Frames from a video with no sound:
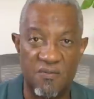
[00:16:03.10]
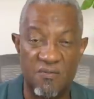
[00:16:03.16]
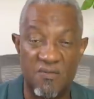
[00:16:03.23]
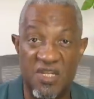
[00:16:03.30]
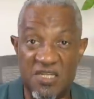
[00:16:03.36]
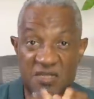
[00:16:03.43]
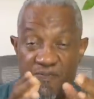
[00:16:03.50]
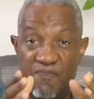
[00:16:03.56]

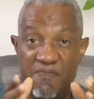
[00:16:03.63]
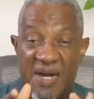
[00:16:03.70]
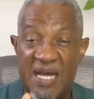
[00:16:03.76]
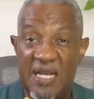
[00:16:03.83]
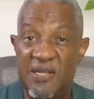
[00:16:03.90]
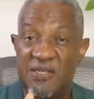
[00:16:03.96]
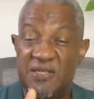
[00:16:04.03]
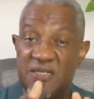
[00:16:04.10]
This
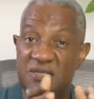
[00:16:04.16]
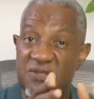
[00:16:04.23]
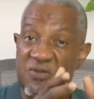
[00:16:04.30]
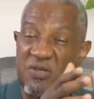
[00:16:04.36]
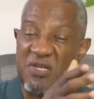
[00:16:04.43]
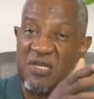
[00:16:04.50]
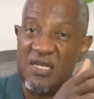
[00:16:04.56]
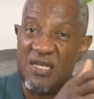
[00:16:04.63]
balance is
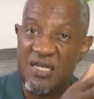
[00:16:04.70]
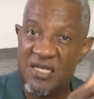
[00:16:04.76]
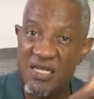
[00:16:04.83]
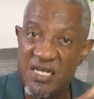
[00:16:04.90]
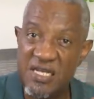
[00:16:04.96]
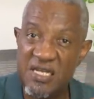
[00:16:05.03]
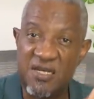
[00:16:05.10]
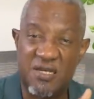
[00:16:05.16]

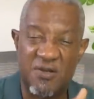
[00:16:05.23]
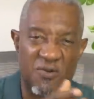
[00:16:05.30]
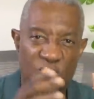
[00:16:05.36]
needed,